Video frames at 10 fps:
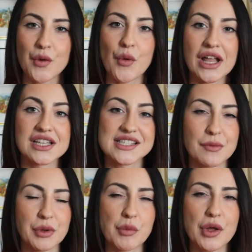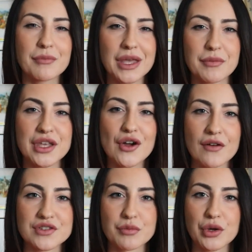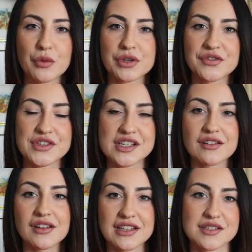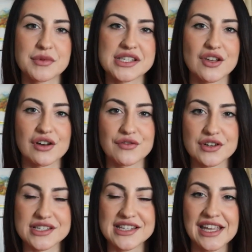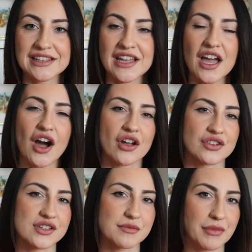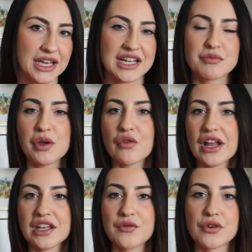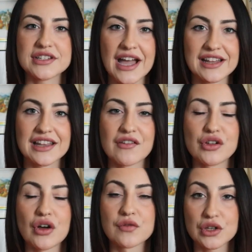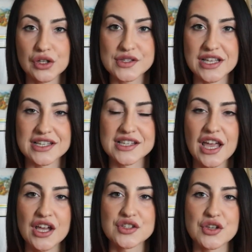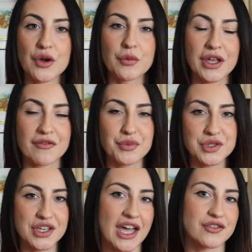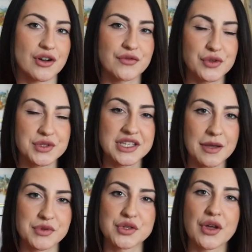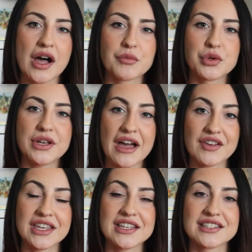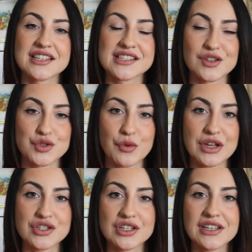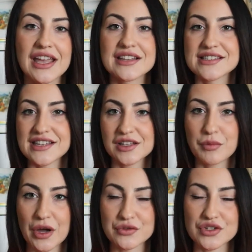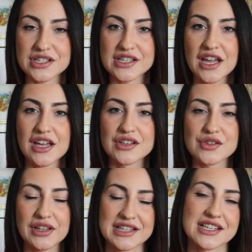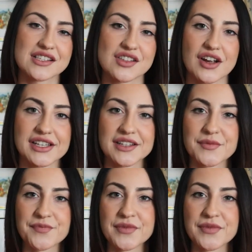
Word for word: While some people may be comfortable with physical intimacy on a first date, others may not be ready for that level of closeness. So we have put together a few tips to help you navigate this situation and set boundaries. So let's get started.